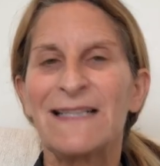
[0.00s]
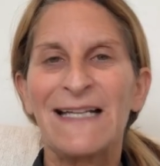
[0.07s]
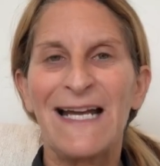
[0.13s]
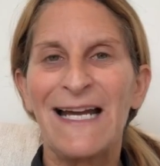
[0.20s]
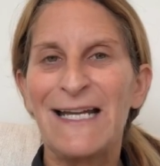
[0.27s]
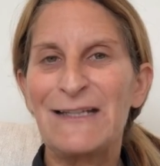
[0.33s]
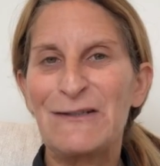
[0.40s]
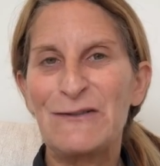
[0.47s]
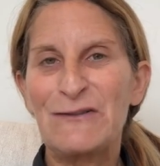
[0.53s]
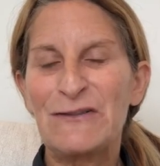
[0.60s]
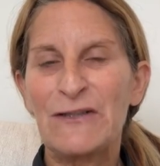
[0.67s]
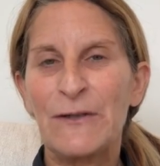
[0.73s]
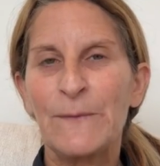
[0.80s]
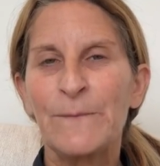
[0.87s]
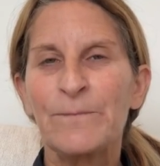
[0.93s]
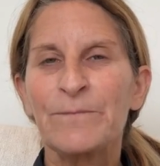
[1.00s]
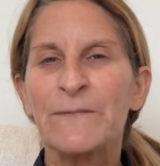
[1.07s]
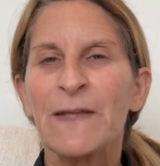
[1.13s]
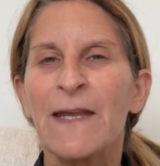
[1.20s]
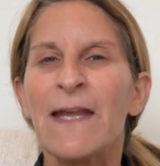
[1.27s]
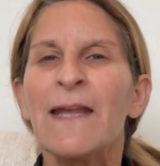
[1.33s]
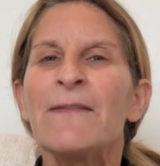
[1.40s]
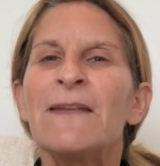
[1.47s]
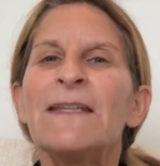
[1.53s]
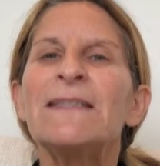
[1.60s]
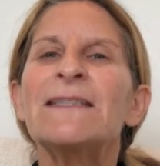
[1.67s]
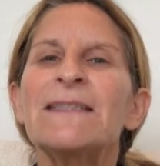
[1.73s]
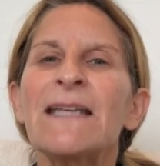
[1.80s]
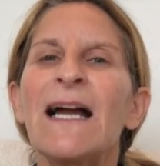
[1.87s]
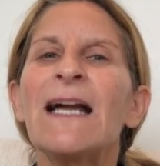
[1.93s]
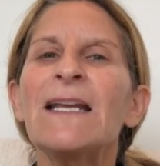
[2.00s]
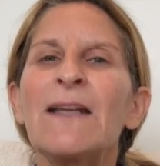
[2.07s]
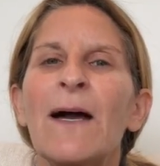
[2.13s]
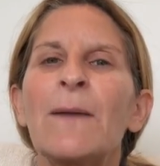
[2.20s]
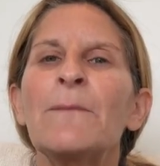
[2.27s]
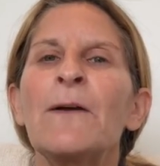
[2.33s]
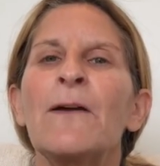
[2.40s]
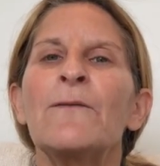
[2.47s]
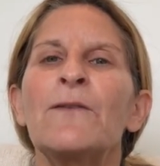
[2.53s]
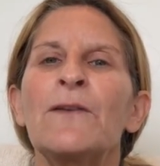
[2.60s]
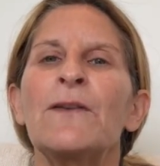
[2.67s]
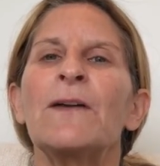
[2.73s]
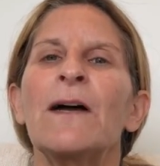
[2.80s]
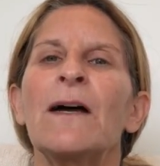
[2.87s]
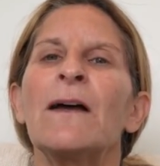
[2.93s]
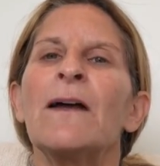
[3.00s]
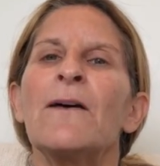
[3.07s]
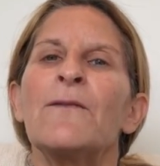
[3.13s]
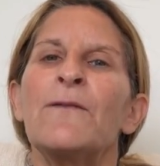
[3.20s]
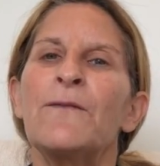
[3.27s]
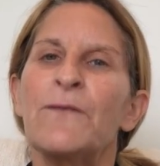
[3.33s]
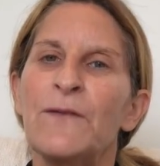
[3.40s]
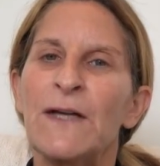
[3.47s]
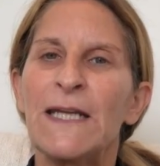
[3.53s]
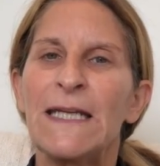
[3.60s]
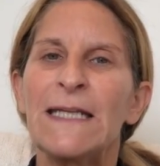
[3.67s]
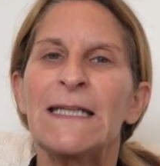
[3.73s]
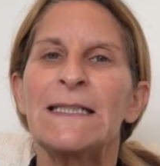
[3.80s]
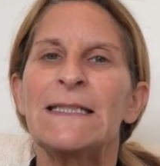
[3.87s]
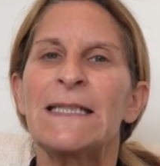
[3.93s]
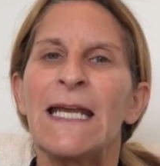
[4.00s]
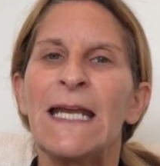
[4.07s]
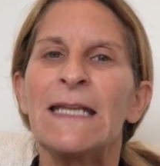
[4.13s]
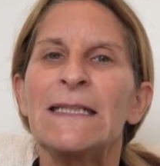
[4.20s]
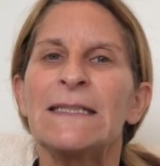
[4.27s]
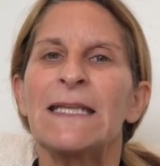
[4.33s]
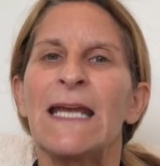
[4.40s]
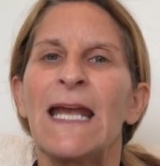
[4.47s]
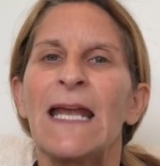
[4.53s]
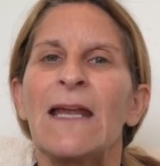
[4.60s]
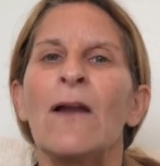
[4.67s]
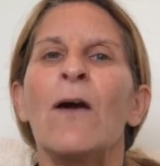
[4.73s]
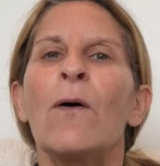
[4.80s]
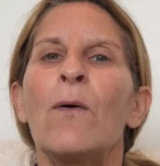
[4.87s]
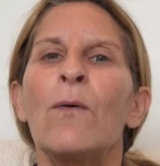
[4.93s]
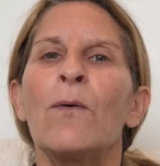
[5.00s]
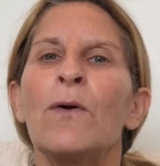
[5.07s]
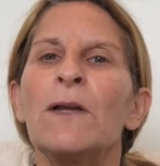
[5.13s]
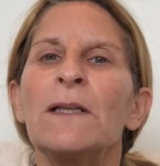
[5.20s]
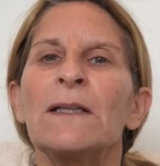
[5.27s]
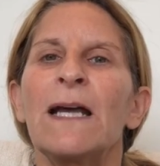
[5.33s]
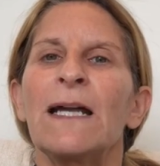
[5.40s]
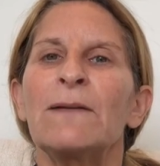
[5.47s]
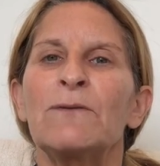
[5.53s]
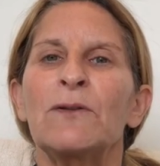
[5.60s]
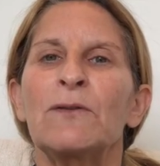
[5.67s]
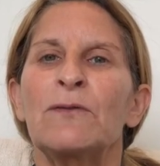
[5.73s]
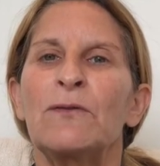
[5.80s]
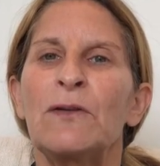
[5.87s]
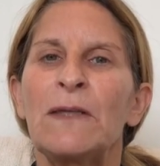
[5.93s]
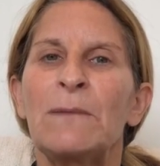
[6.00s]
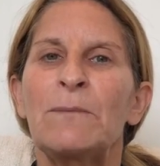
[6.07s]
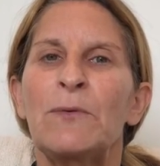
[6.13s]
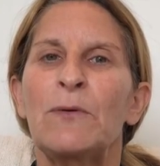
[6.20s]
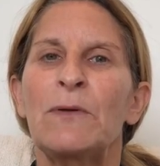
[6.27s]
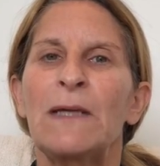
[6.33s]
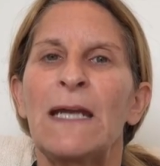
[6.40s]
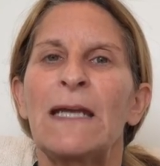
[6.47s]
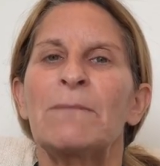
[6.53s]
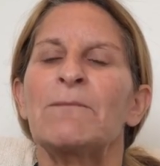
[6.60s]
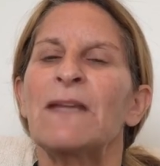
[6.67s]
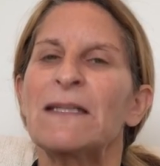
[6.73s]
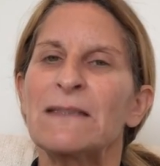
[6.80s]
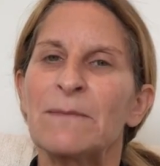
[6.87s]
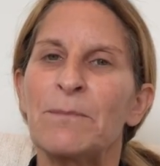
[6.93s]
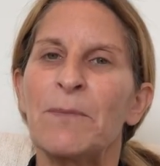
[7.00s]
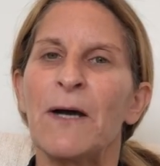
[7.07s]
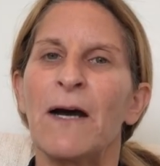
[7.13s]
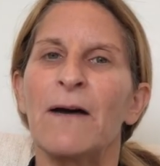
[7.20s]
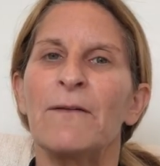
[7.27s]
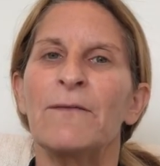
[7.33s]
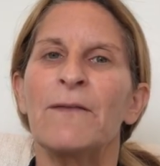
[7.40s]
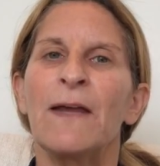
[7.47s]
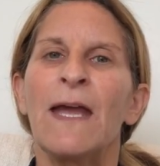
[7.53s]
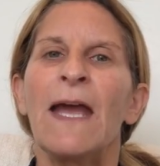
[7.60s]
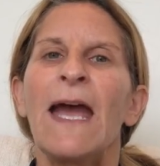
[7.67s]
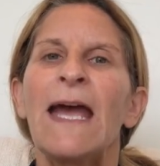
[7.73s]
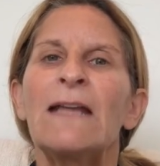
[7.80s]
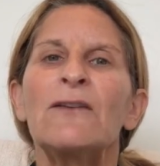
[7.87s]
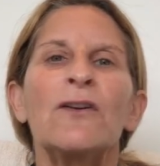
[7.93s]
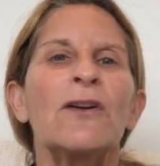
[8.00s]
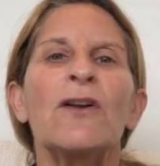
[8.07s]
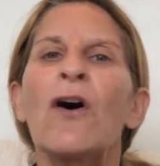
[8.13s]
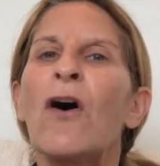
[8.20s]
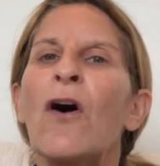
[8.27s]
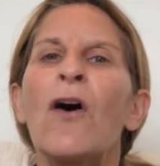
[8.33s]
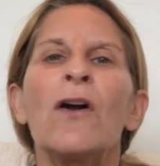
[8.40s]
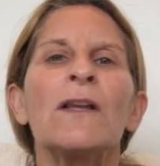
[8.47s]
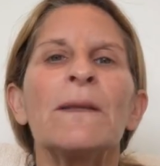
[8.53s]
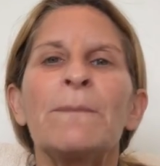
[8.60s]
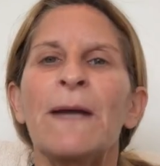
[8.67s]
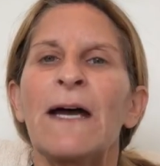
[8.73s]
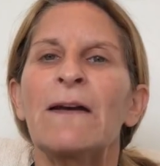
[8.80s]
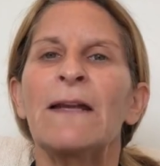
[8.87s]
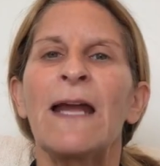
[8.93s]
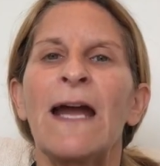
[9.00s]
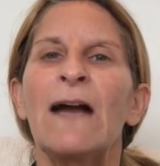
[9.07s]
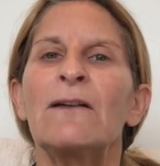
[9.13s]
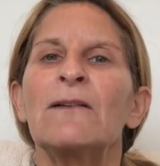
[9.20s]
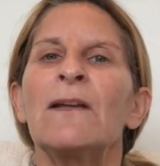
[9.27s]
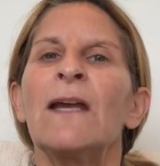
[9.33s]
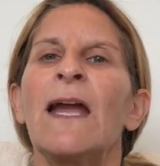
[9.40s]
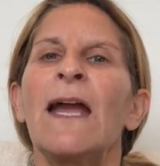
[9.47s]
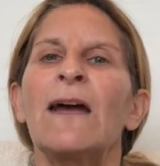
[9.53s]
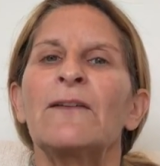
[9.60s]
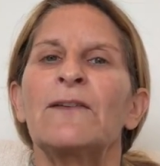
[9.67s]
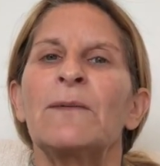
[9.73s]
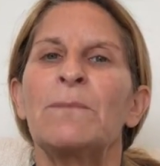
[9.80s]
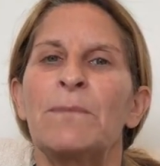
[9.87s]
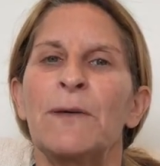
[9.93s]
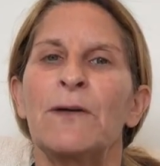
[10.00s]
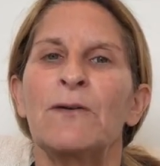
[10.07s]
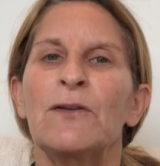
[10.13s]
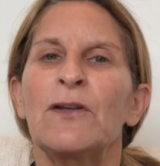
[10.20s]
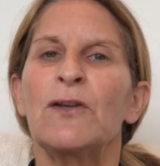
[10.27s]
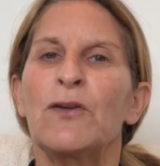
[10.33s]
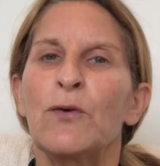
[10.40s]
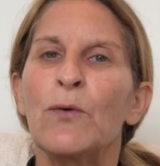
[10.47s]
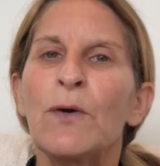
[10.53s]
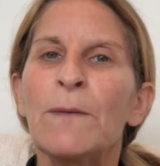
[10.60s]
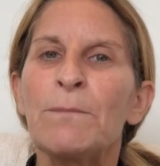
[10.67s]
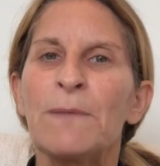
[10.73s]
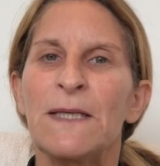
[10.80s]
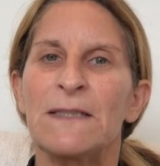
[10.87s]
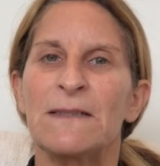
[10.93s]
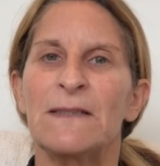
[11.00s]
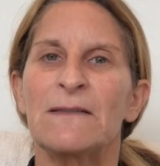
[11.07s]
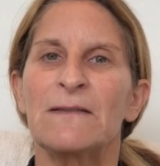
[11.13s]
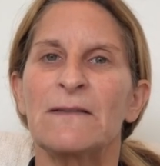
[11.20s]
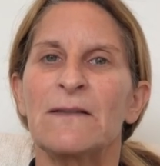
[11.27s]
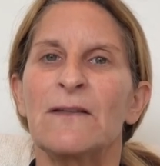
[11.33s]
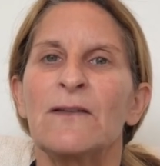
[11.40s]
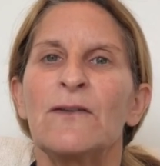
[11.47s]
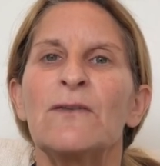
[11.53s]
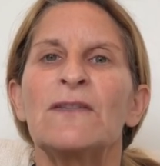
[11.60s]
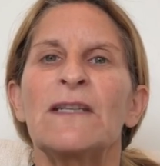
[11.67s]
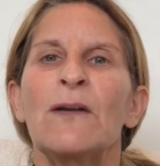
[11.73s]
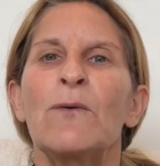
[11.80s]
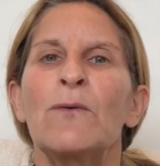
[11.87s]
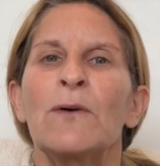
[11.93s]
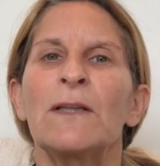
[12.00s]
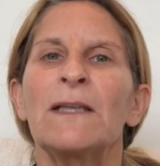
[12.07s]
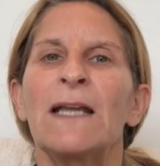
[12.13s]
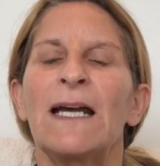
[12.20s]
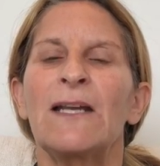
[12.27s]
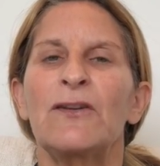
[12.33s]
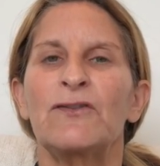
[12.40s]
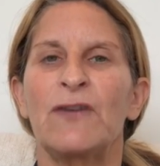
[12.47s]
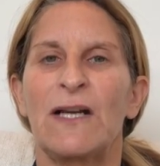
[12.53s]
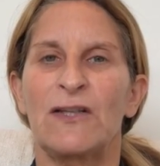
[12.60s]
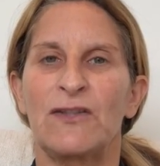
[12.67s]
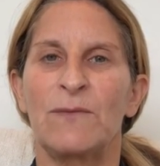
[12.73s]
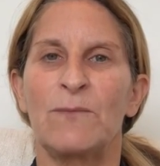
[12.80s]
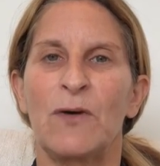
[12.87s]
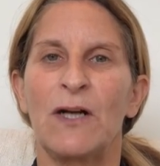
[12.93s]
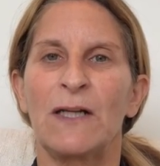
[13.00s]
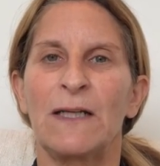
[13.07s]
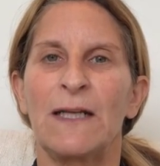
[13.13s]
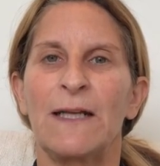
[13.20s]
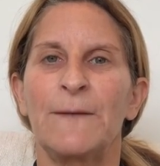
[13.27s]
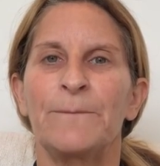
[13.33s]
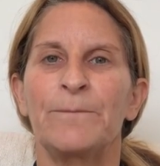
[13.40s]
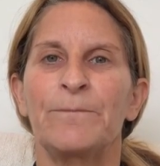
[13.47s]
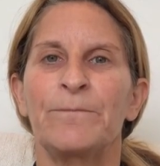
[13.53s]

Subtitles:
like I used to, then sign up for the free 10-day online recruiting bootcamp that's above and learn all about how to build your business using online attraction marketing.